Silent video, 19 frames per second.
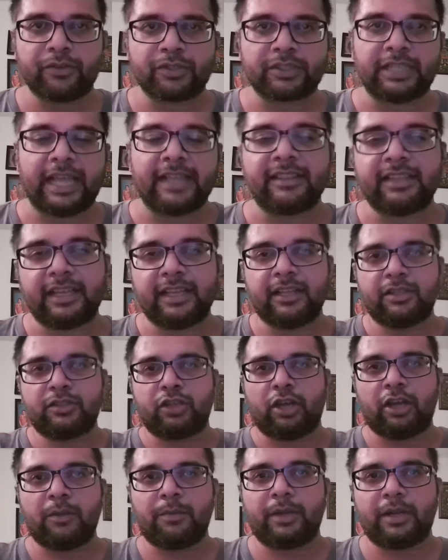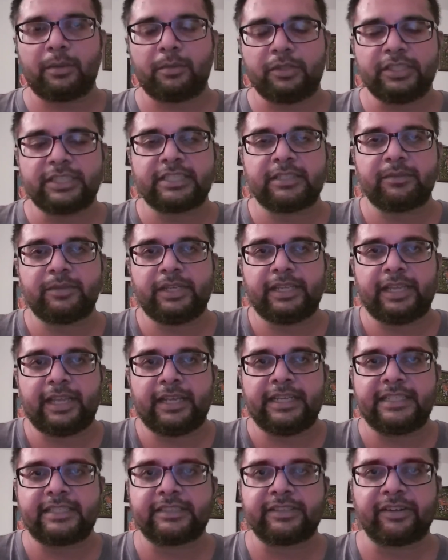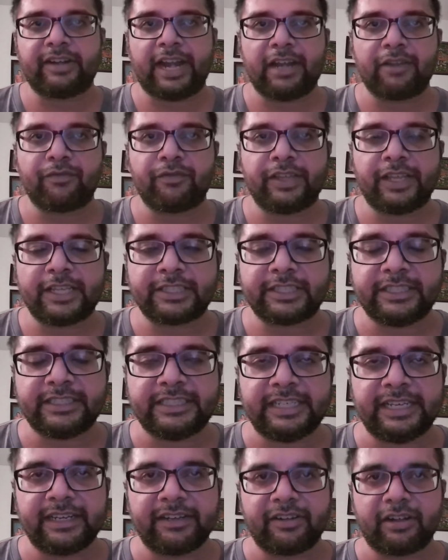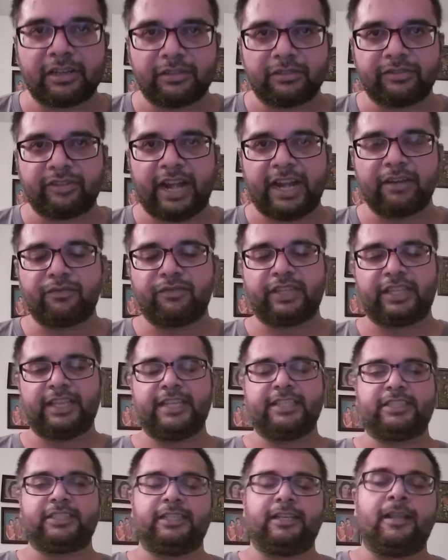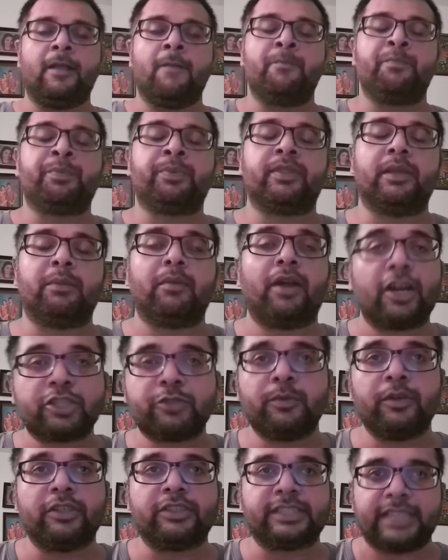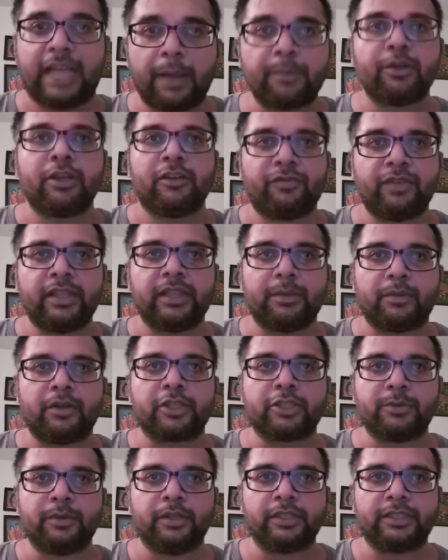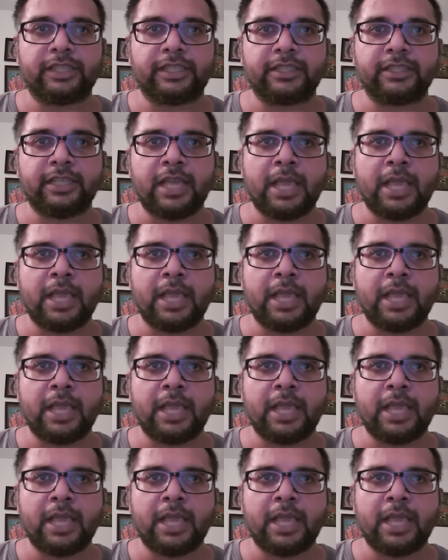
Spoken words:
disciplining yours and talk about disciplining and instant gratification, delayed gratification, the marshmallow test. I'm going to fail the